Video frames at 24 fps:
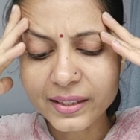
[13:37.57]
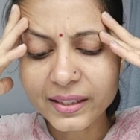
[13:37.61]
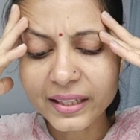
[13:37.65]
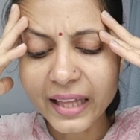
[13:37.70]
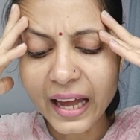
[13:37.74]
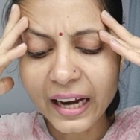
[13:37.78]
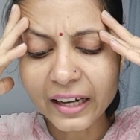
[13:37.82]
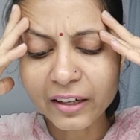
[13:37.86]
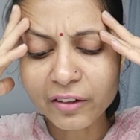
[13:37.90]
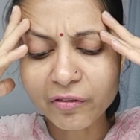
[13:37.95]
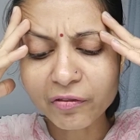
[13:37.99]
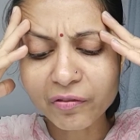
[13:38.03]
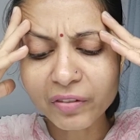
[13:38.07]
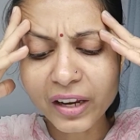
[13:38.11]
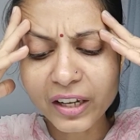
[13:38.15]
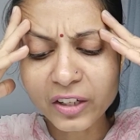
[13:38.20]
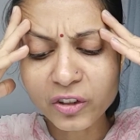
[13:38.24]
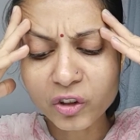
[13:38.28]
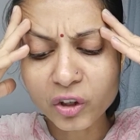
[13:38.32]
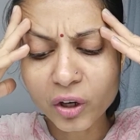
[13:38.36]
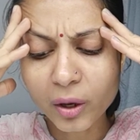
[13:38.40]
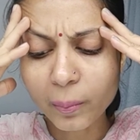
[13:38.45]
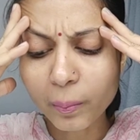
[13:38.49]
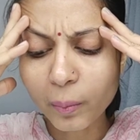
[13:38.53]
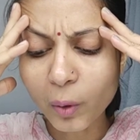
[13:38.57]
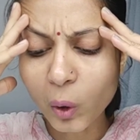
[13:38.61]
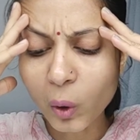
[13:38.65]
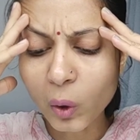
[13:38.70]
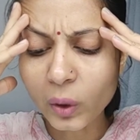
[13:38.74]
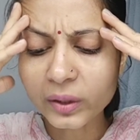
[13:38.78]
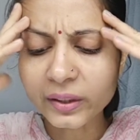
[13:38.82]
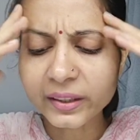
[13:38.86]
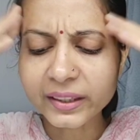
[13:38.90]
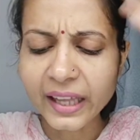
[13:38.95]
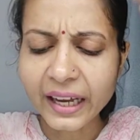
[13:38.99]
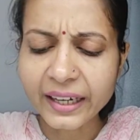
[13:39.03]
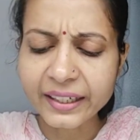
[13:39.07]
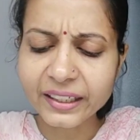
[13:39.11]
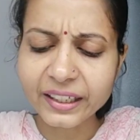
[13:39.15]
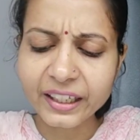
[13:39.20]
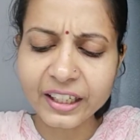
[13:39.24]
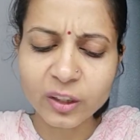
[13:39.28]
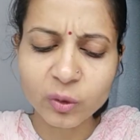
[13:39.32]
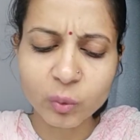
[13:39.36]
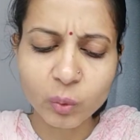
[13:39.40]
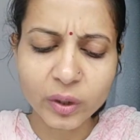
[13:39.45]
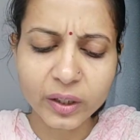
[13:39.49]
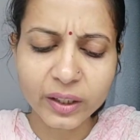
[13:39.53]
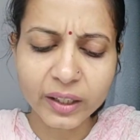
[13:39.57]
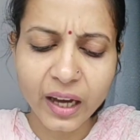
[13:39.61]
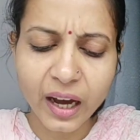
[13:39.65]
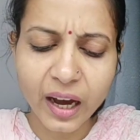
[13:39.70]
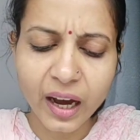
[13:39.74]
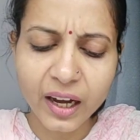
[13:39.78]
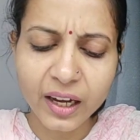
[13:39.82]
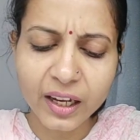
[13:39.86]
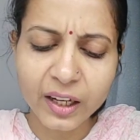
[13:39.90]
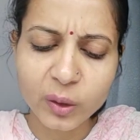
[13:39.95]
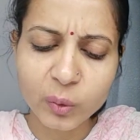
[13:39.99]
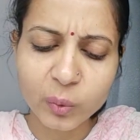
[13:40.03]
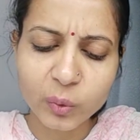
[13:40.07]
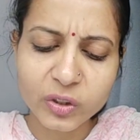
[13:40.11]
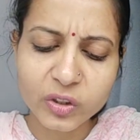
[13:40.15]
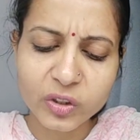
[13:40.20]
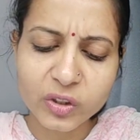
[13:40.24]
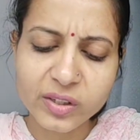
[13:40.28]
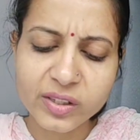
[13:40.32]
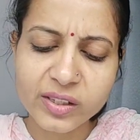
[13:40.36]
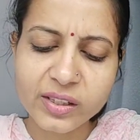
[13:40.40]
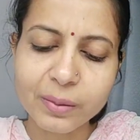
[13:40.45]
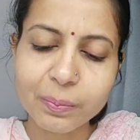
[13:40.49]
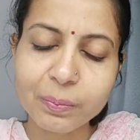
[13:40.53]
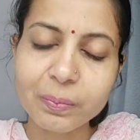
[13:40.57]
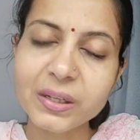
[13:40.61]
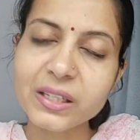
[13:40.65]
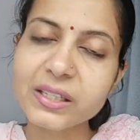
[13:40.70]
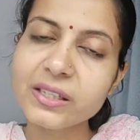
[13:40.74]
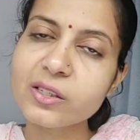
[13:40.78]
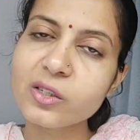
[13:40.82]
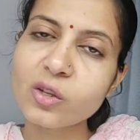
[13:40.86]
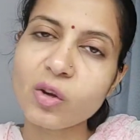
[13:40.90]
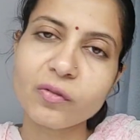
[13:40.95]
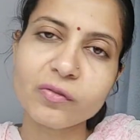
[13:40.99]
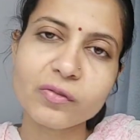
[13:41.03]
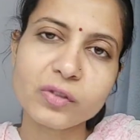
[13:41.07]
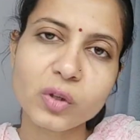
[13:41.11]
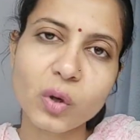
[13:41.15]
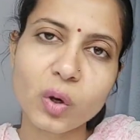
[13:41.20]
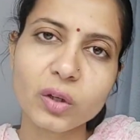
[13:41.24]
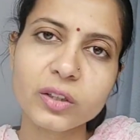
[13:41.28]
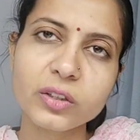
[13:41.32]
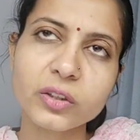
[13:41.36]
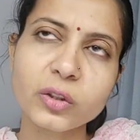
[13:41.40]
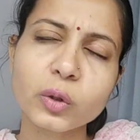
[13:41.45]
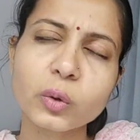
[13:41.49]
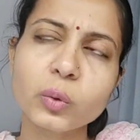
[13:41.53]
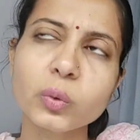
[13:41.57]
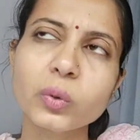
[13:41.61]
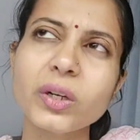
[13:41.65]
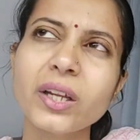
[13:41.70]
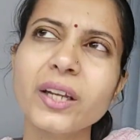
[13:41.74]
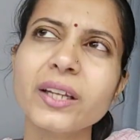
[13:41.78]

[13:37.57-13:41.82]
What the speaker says: that flesh upon that inward eye, which is the bliss of solitude.